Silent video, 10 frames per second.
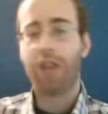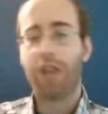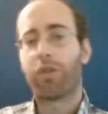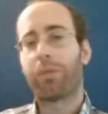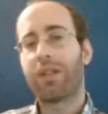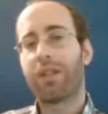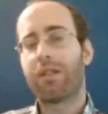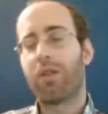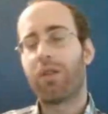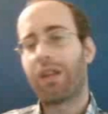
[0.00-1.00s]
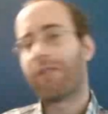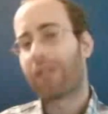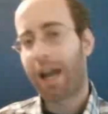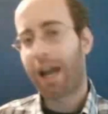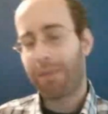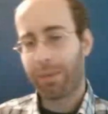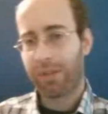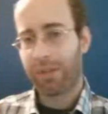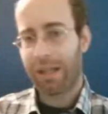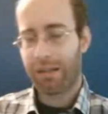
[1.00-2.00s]
So please note that if a lot of people
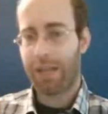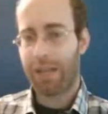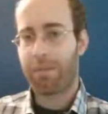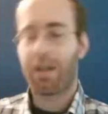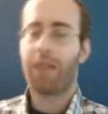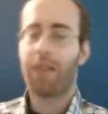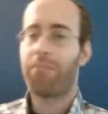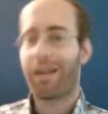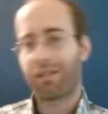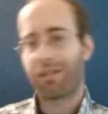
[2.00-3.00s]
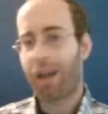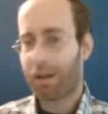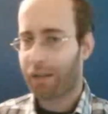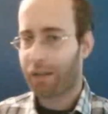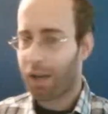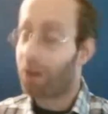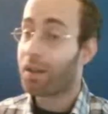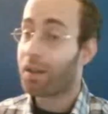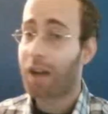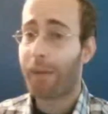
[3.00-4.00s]
say the same thing, Beth's not going to let all
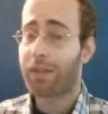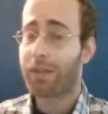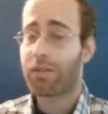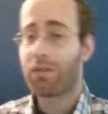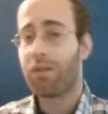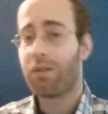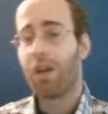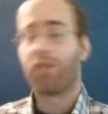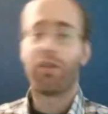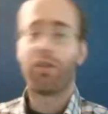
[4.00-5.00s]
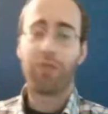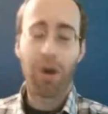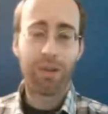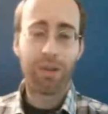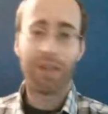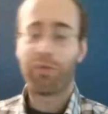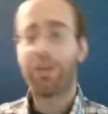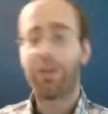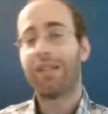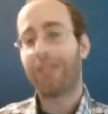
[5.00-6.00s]
the comments through. So know that
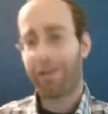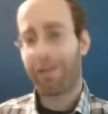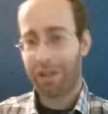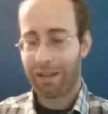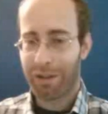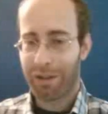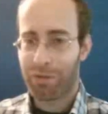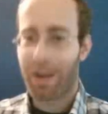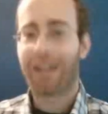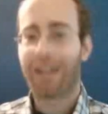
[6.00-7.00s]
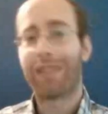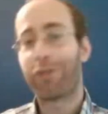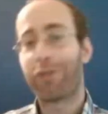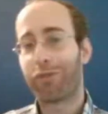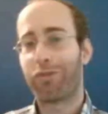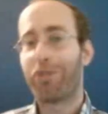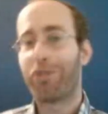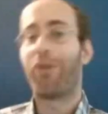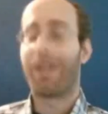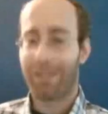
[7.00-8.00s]
we see everything that you write, even if you
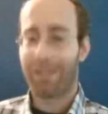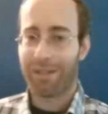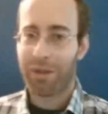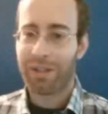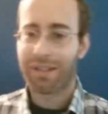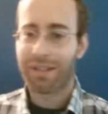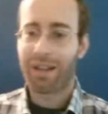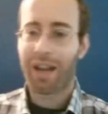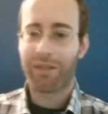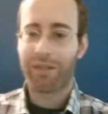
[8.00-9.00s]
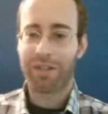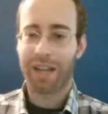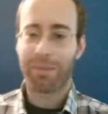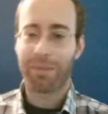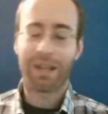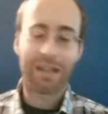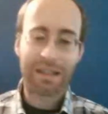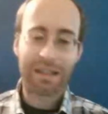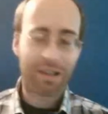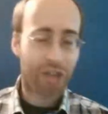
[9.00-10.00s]
don't necessarily see it after typing it
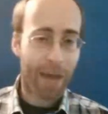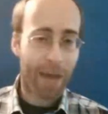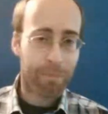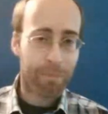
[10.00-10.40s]
into the chat.